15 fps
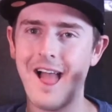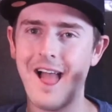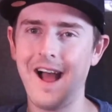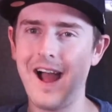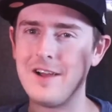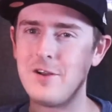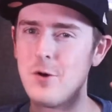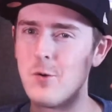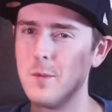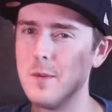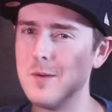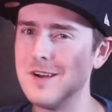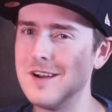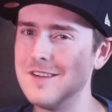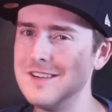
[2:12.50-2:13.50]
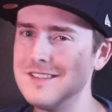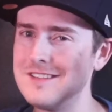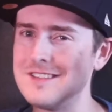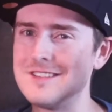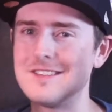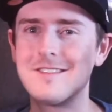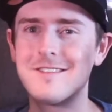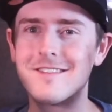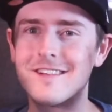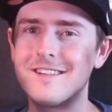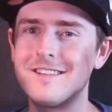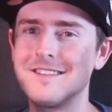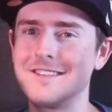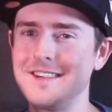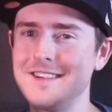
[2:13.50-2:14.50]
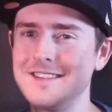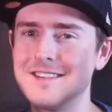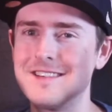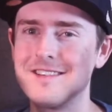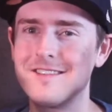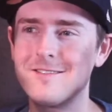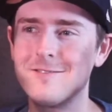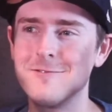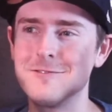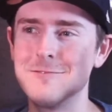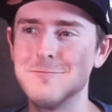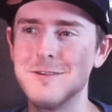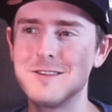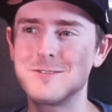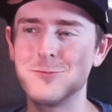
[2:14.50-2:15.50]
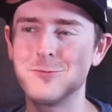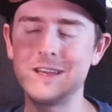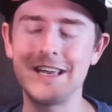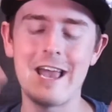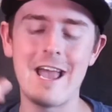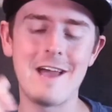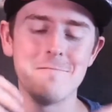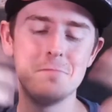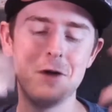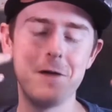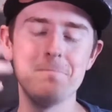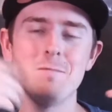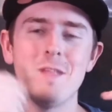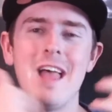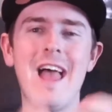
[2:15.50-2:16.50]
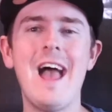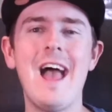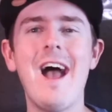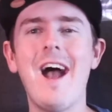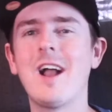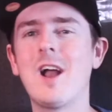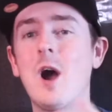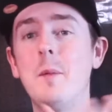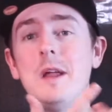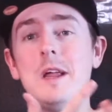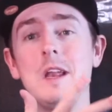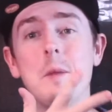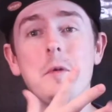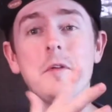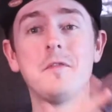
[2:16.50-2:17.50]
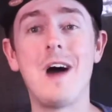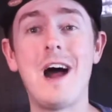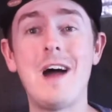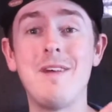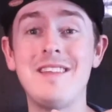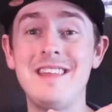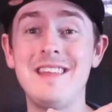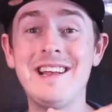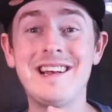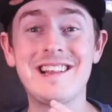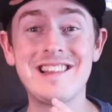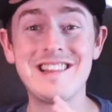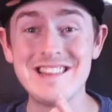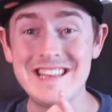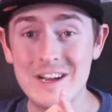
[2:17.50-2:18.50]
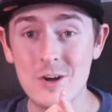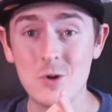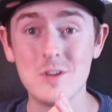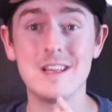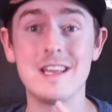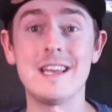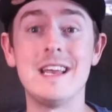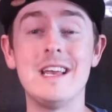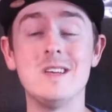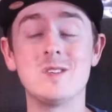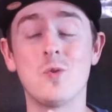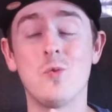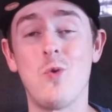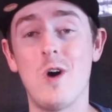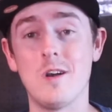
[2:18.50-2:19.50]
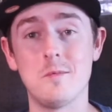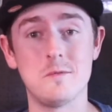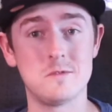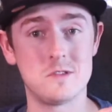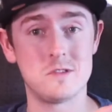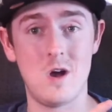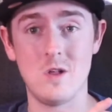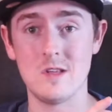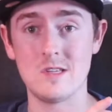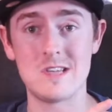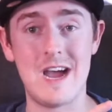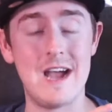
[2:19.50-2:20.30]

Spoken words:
I don't remember everything. So we're going to try to get through it the best we can. But coming in at number five, I think clearly is Quantum of Solace.